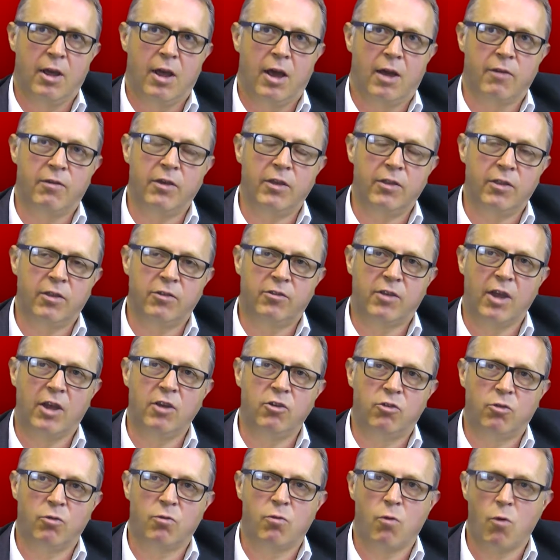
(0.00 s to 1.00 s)
I think the
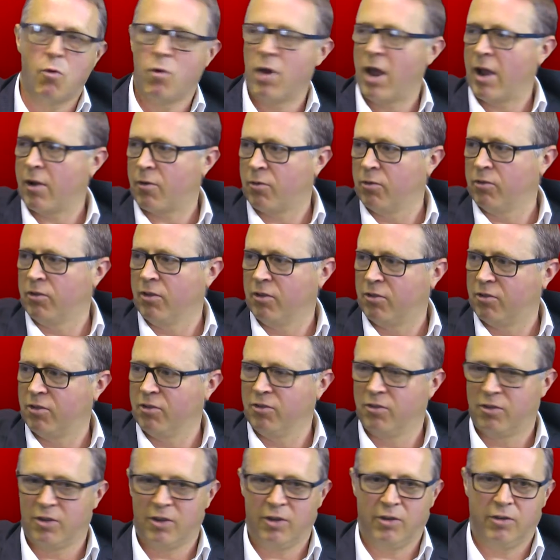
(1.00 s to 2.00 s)
danger of all
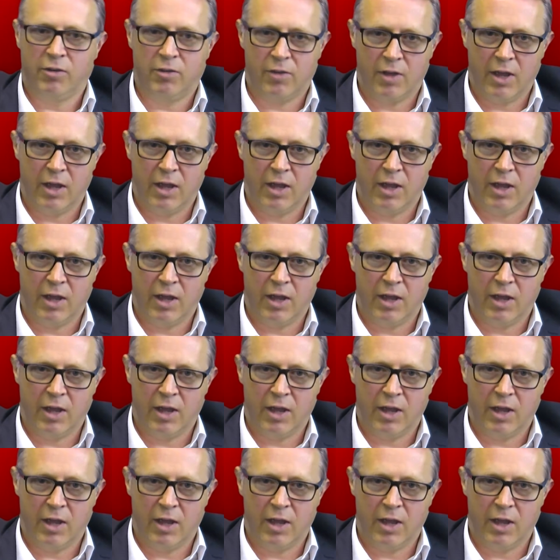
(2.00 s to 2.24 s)
acquisitions is